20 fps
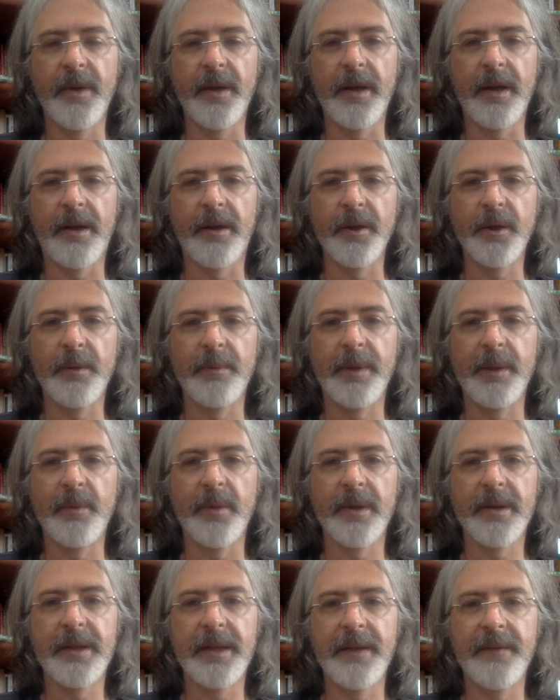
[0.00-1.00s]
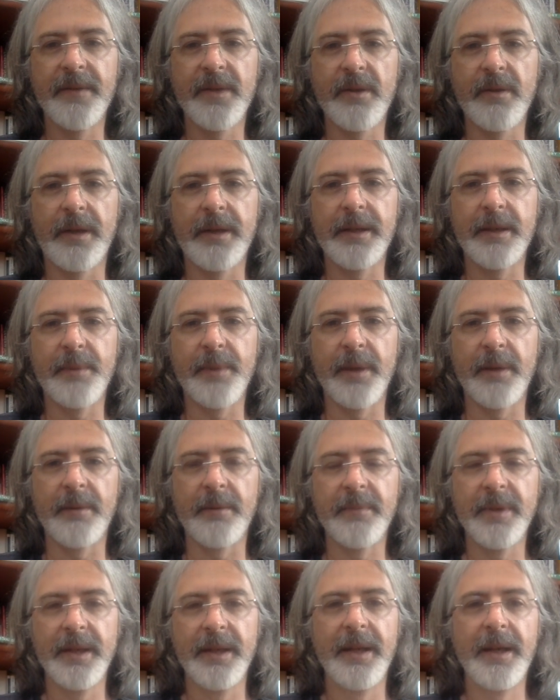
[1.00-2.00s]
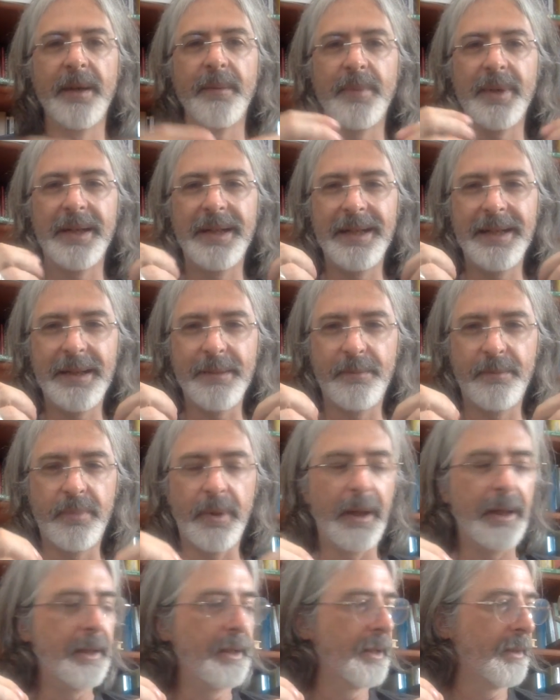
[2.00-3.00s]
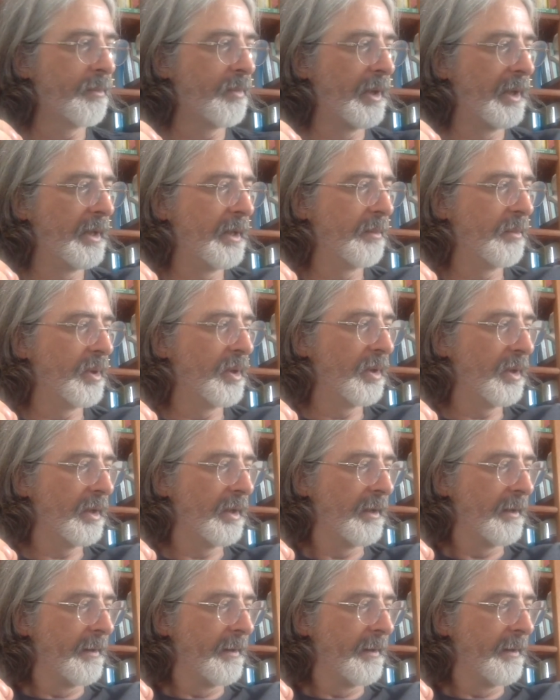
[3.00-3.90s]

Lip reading: arguably Wallace Stevens' greatest poem. But it is a brilliant book.